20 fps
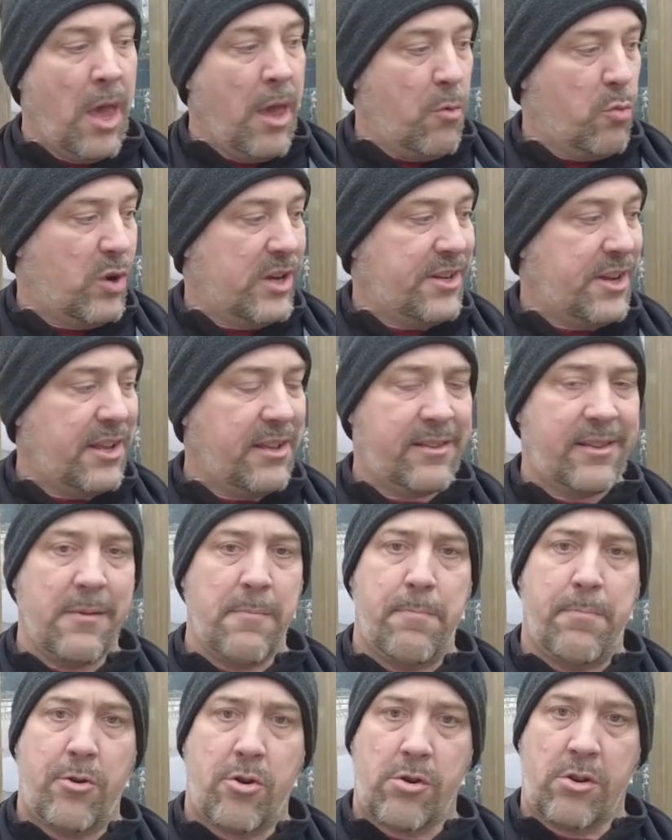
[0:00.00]
What is
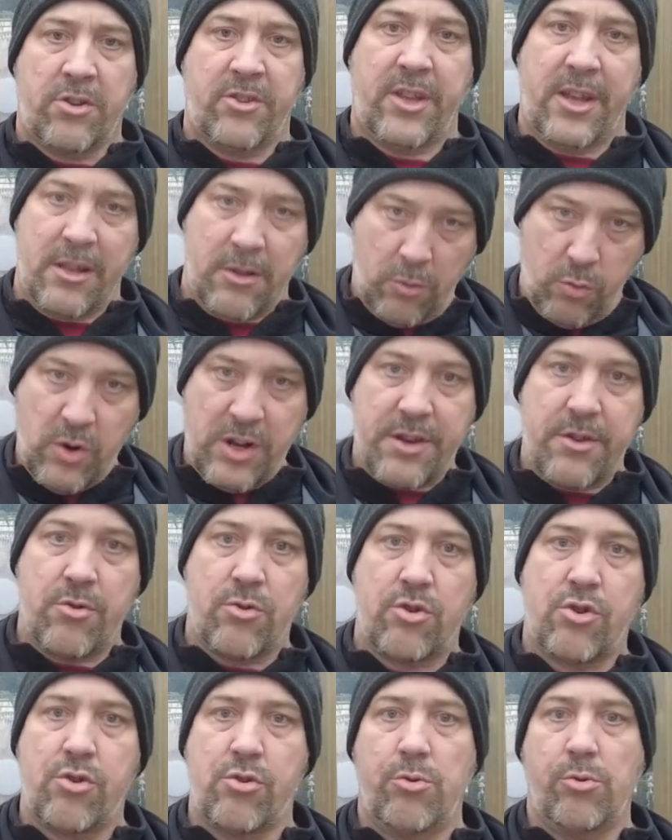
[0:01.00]
important when you
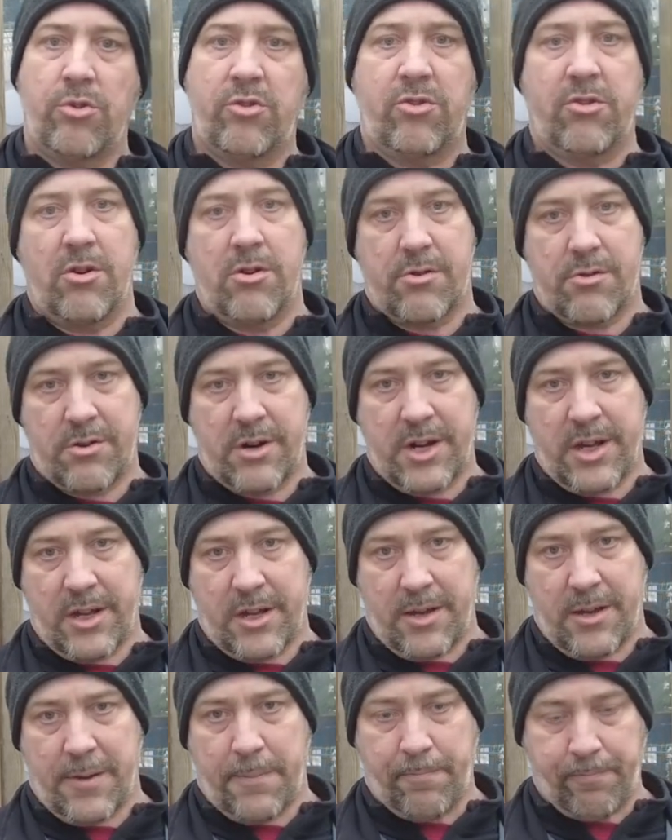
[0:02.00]
choose
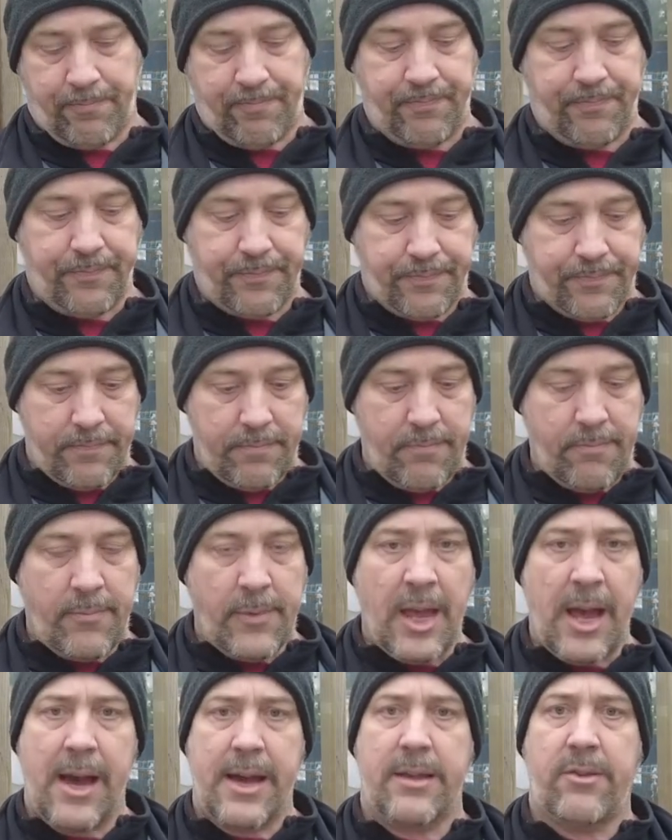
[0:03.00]
your
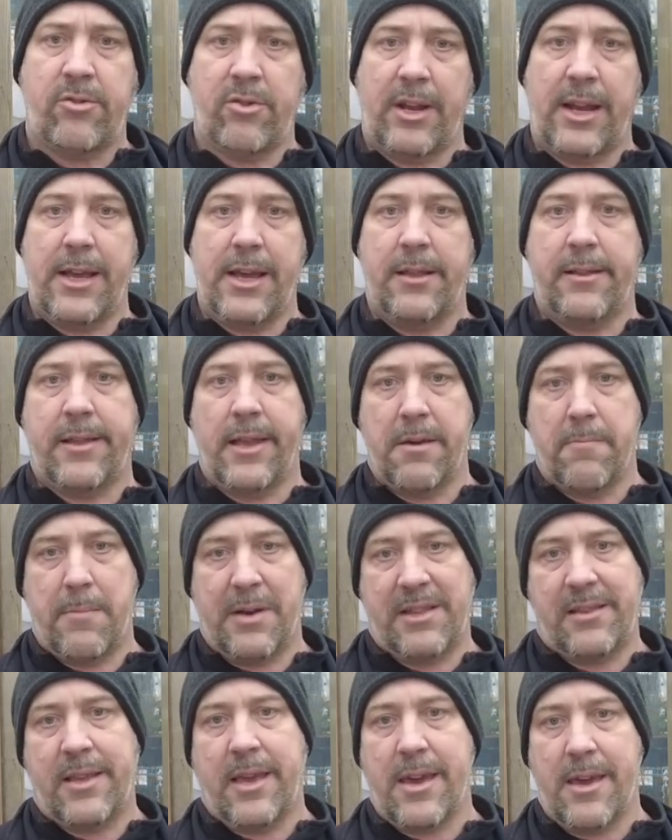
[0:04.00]
isolating
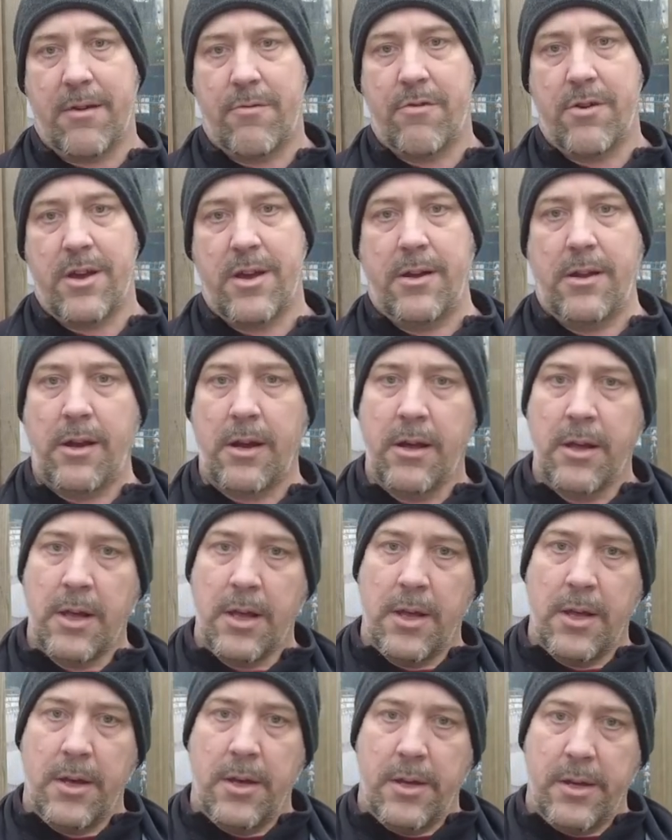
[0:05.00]
material,
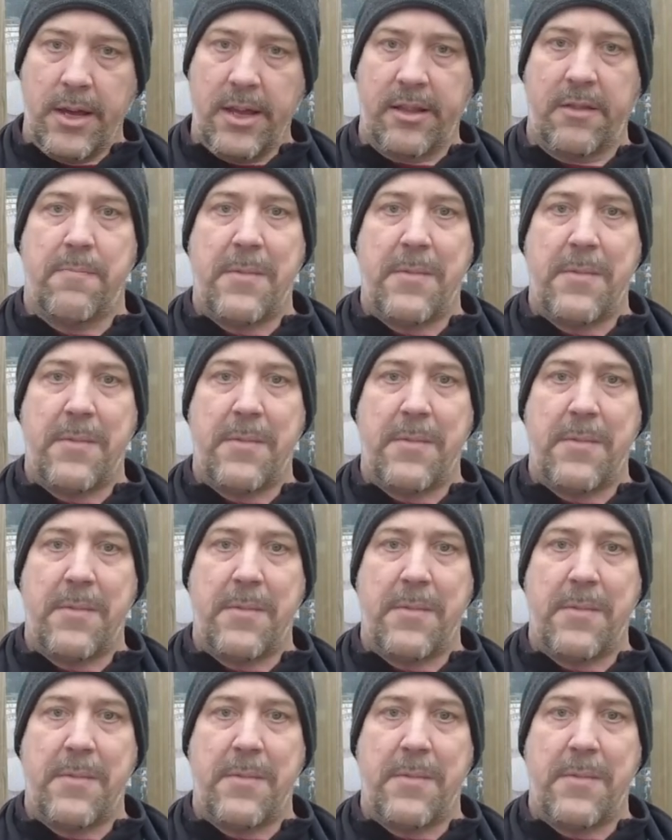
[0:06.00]
it